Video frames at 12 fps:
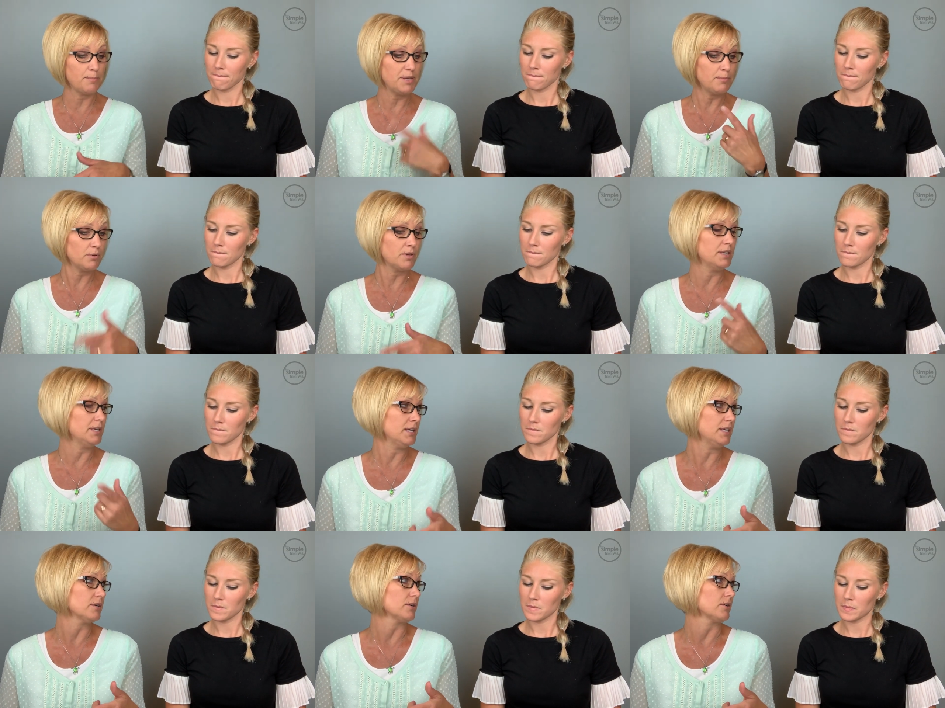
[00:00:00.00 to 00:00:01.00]
Speaker 1: people can
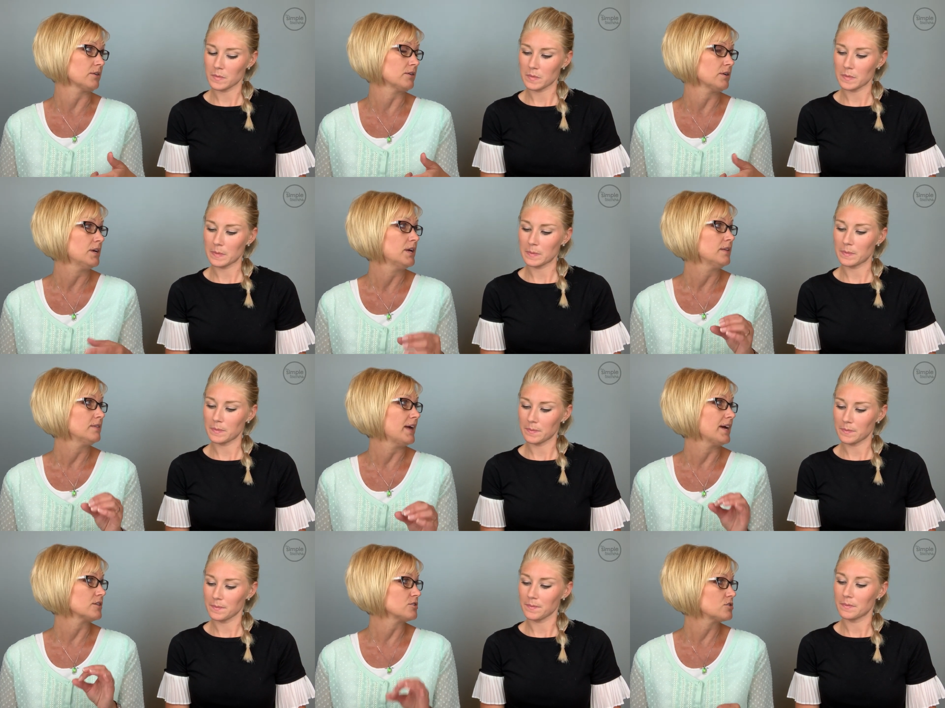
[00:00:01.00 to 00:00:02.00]
hear
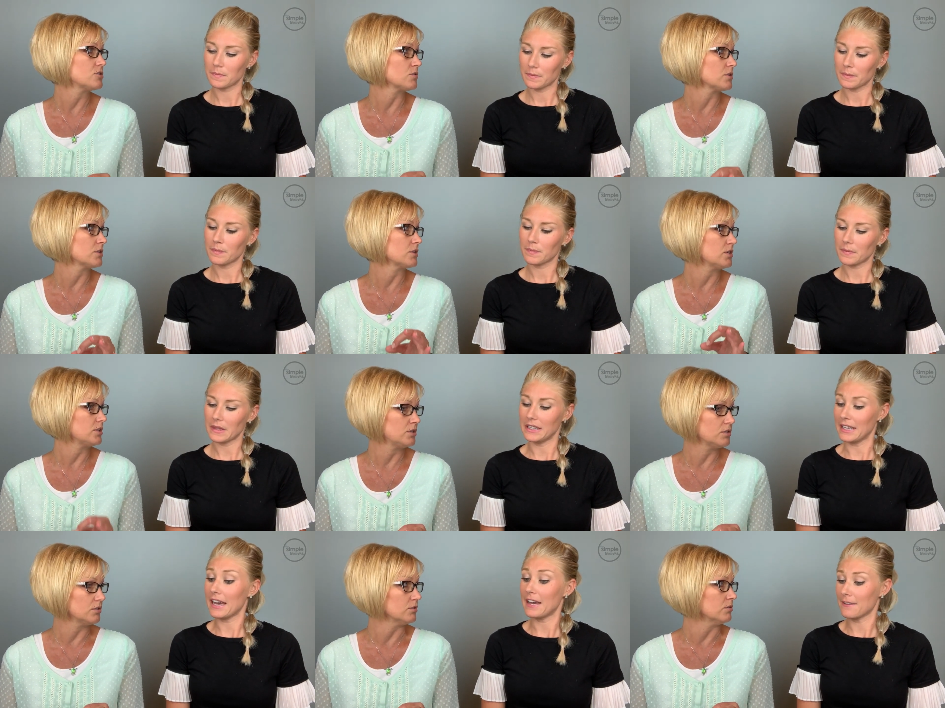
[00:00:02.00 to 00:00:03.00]
that short
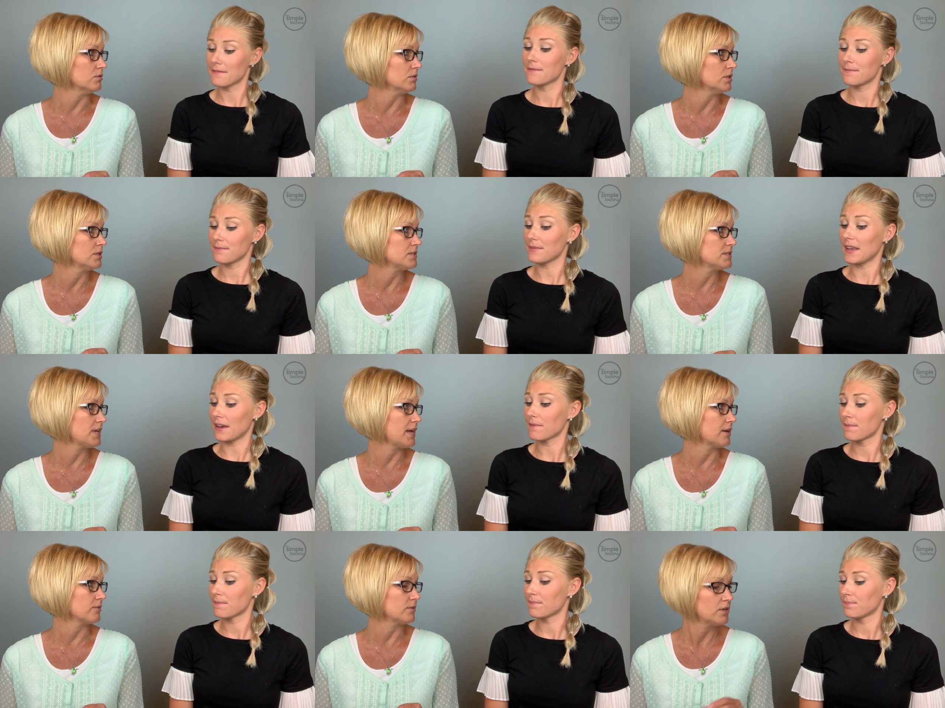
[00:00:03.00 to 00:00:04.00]
yeah. U yeah.
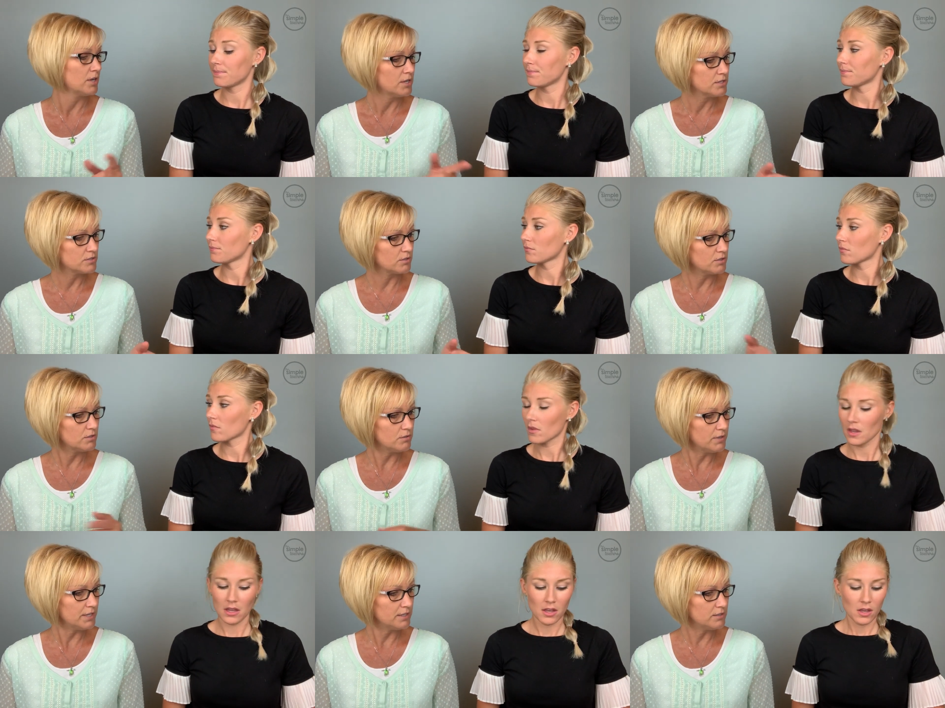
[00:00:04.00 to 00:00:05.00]
sound. So you
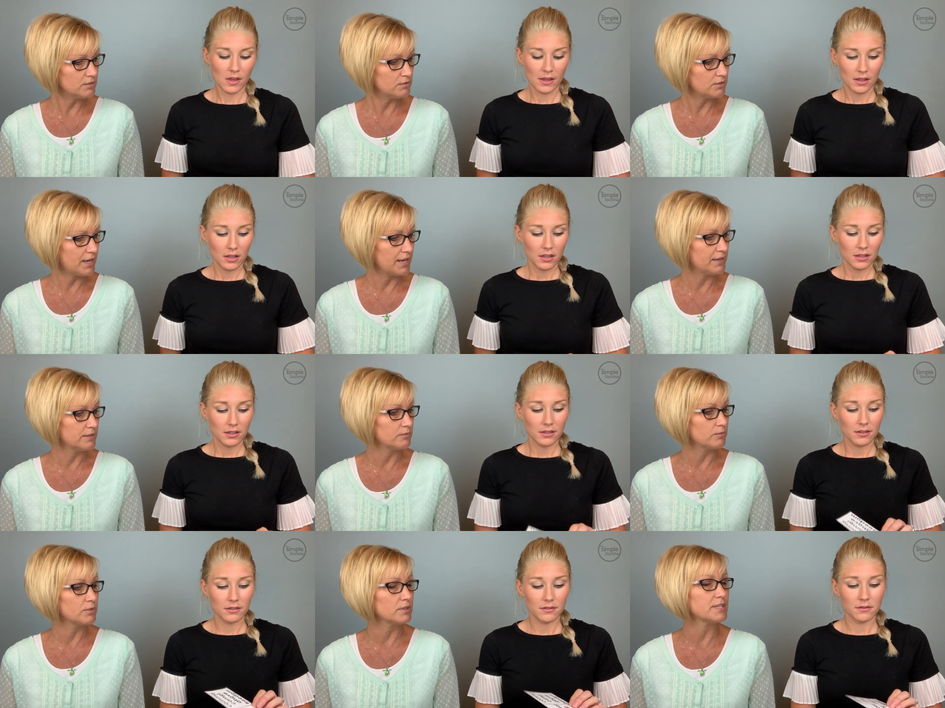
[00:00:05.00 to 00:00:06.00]
go ahead and do that
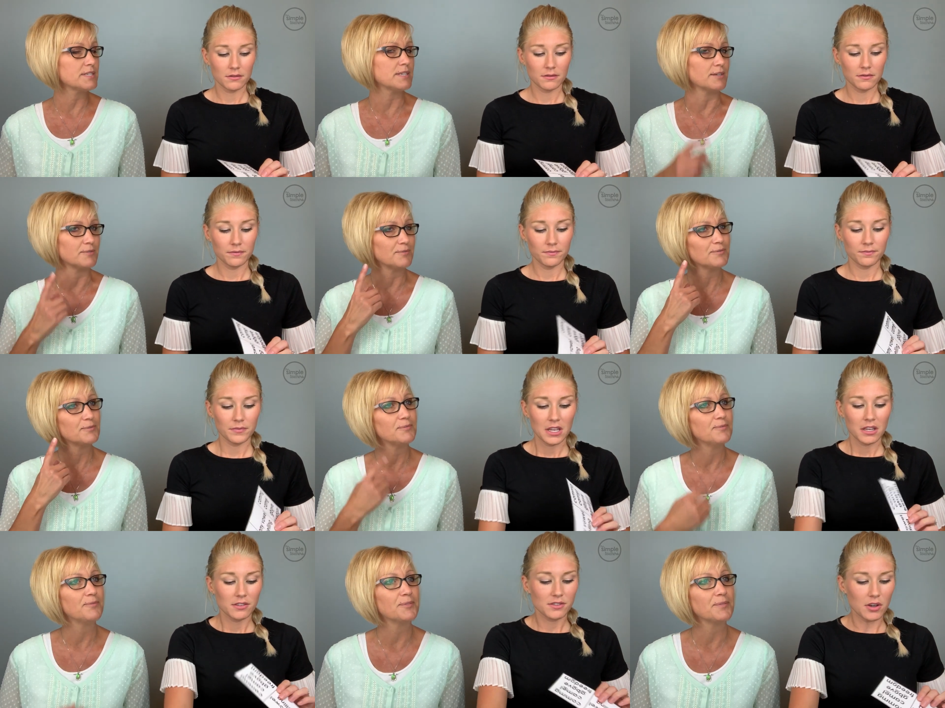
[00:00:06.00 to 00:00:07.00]
and we'll
Speaker 2: listen.
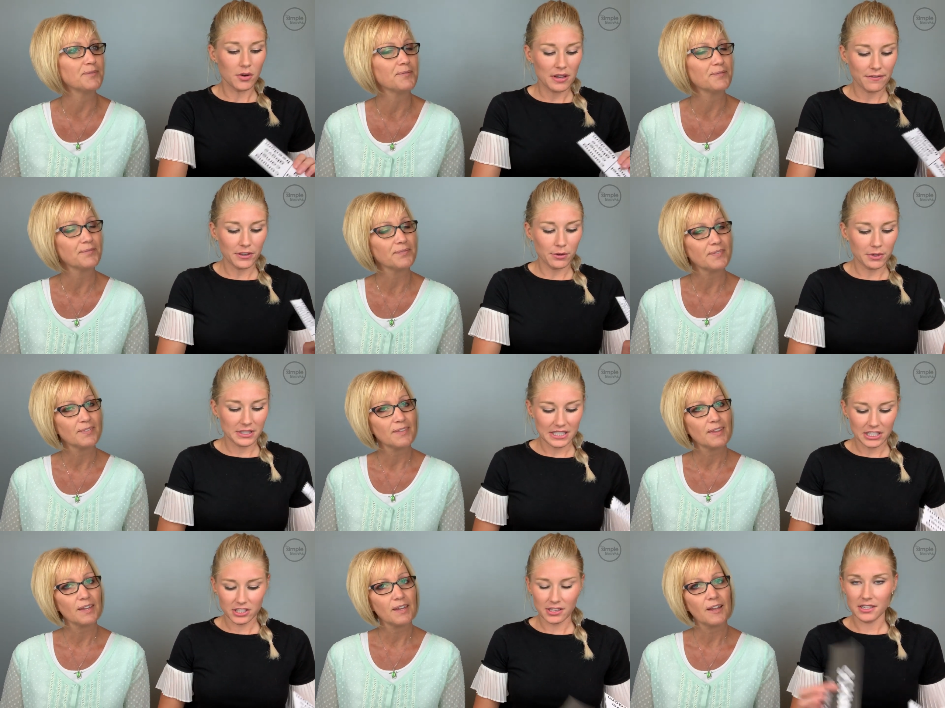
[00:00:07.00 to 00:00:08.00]
So if you were
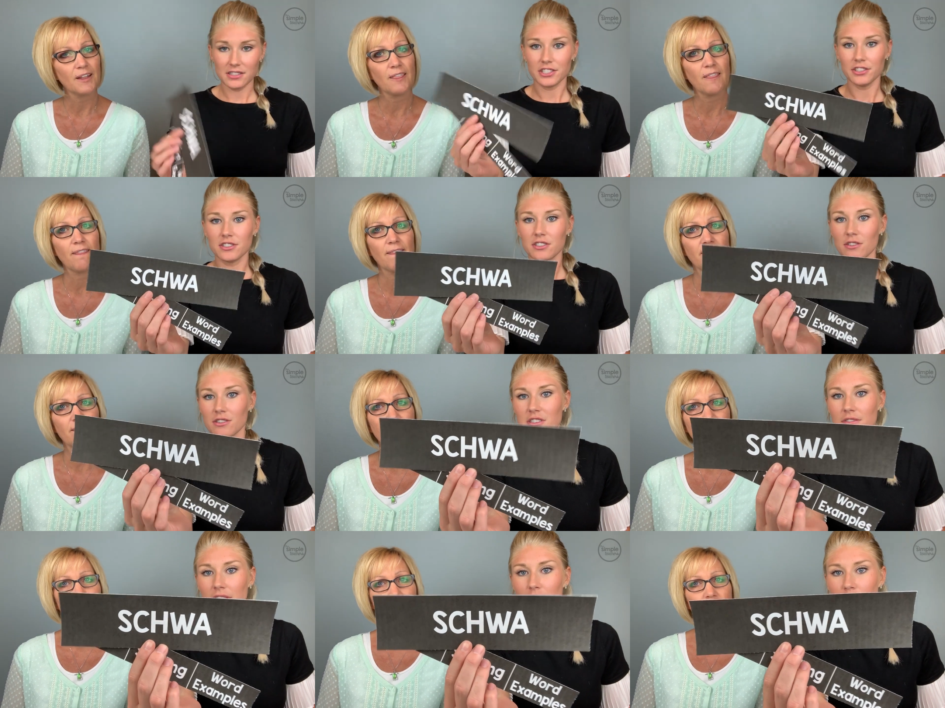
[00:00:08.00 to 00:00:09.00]
teaching this to your students,
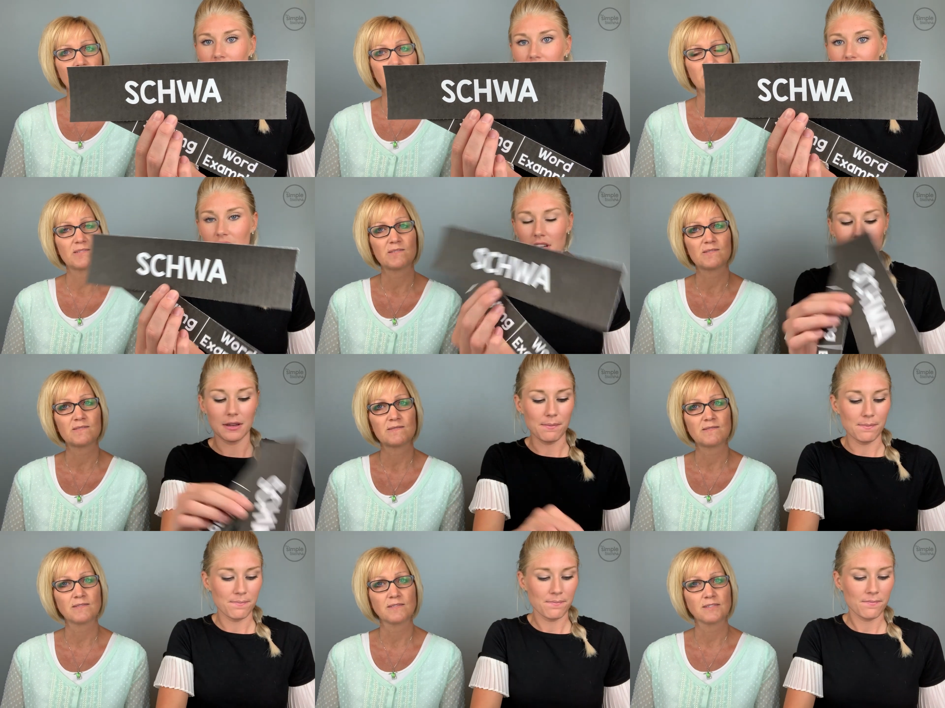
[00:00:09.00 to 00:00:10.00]
if it was
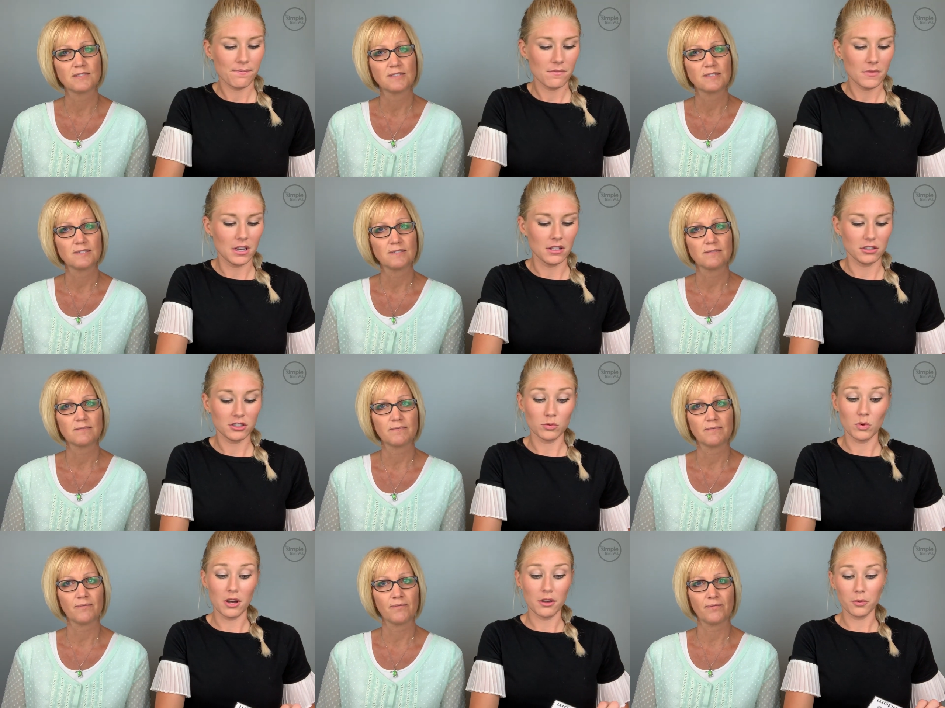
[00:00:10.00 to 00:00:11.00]
um, a
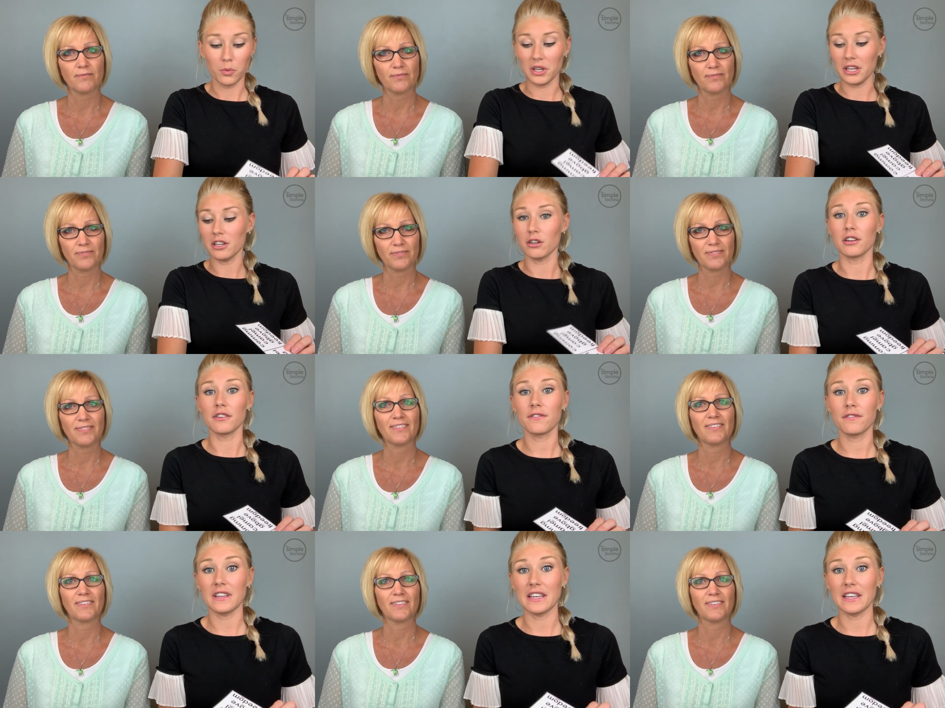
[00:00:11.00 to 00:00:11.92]
schwa week or if,